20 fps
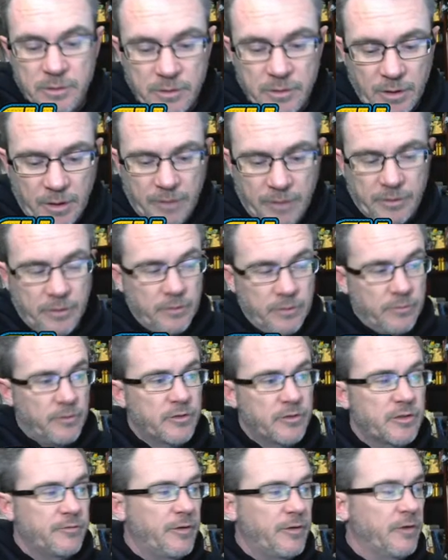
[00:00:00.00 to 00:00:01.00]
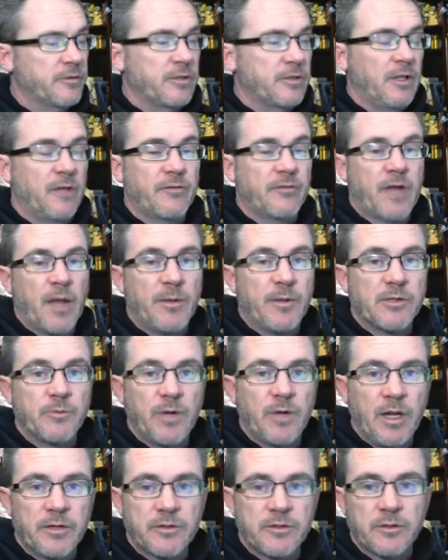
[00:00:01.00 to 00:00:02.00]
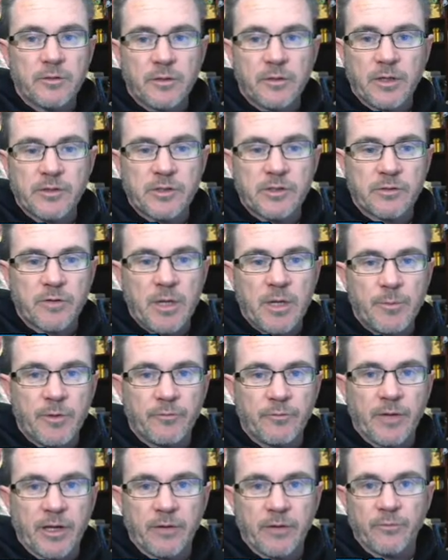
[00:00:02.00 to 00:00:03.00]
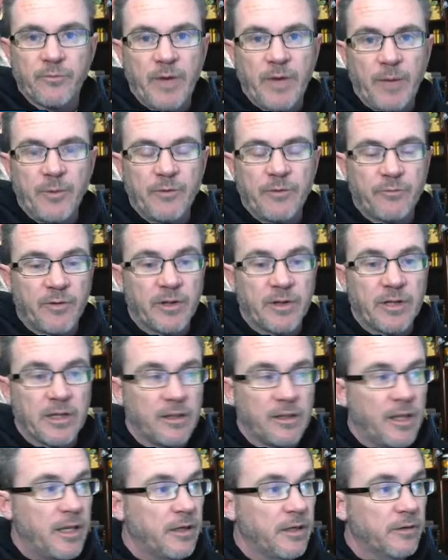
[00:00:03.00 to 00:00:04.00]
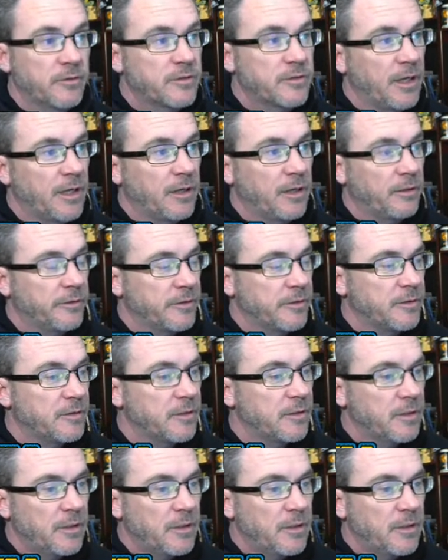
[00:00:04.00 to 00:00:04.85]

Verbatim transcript: uh, the Nooch's videos and left comments, went on to a stream of like a family-friendly Lego channel and